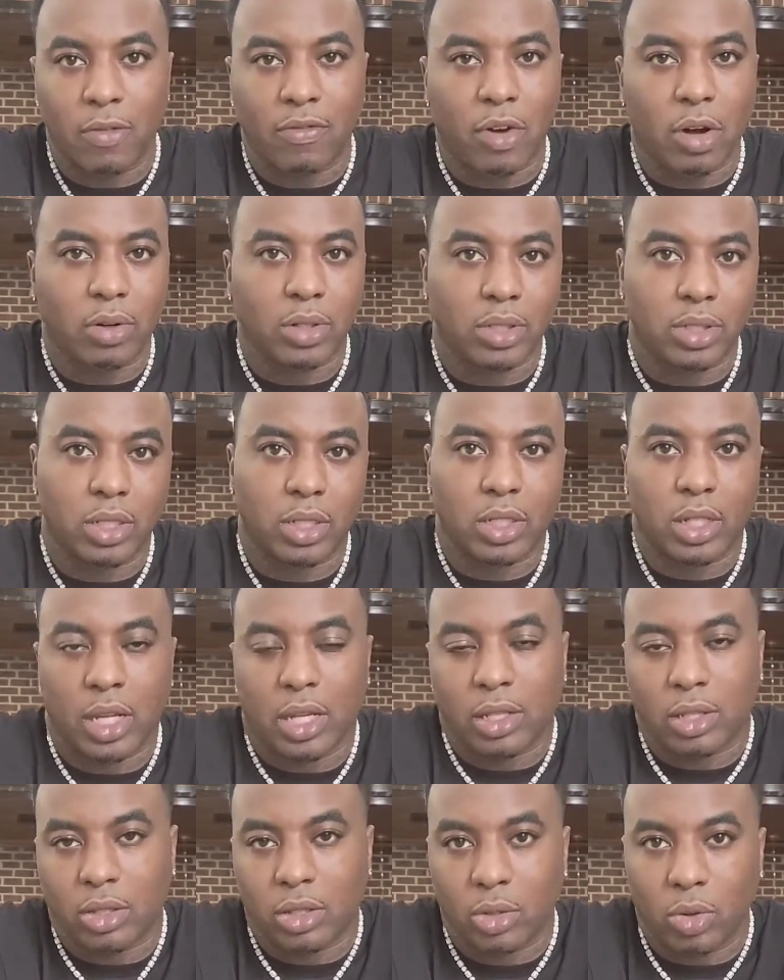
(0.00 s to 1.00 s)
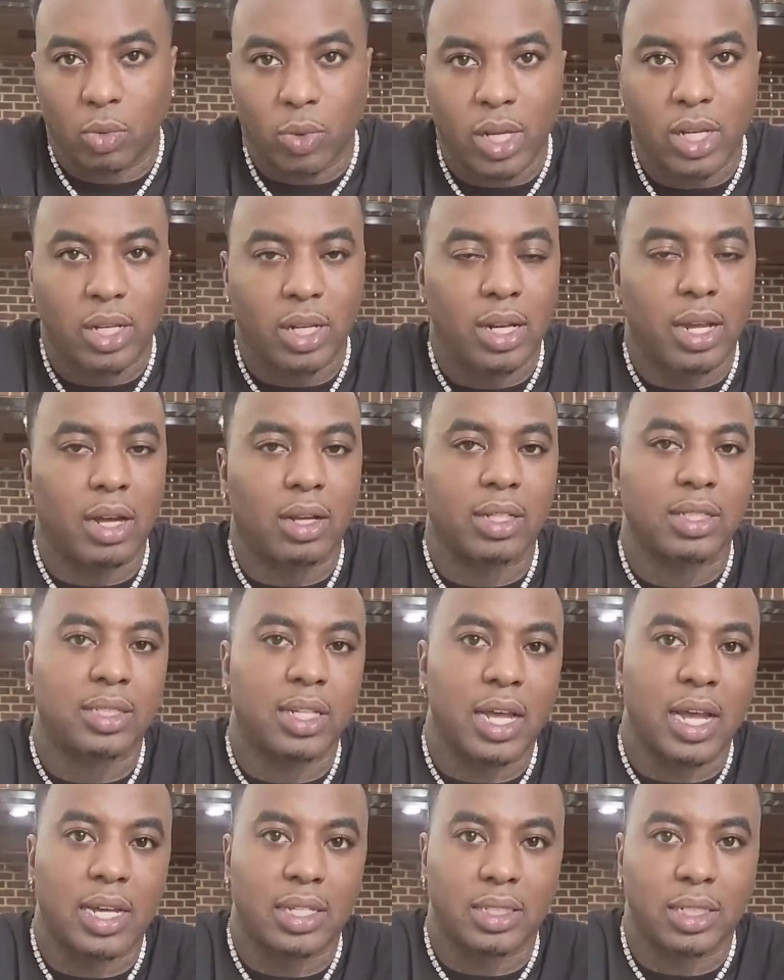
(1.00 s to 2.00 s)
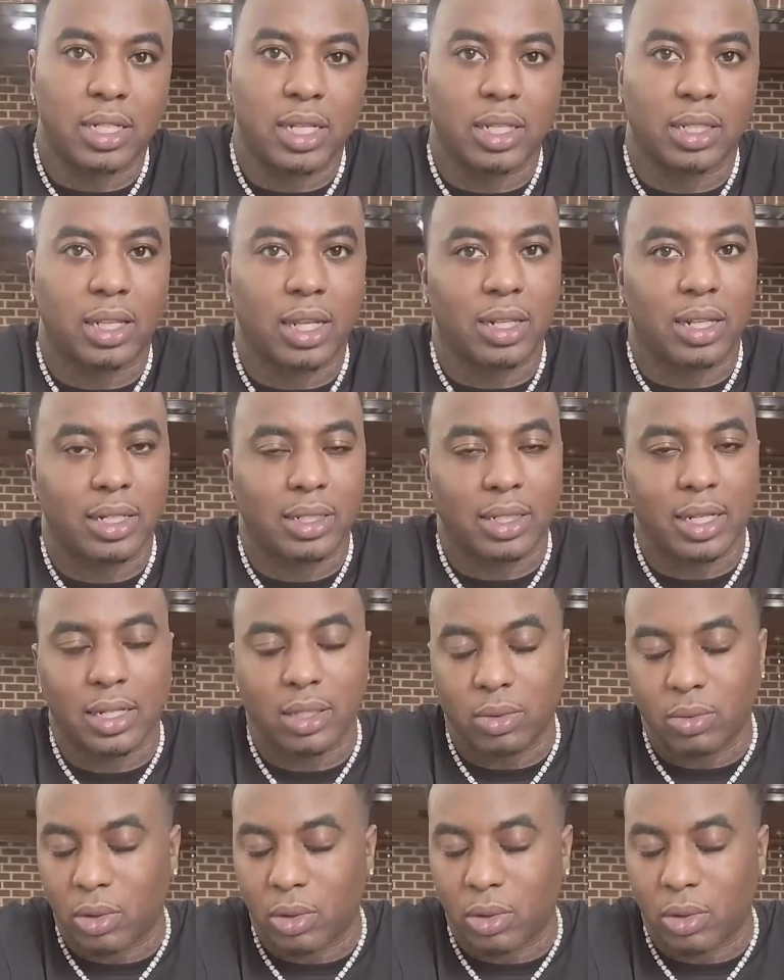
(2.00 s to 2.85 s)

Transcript: you focus and you reading all the signs and everything like that,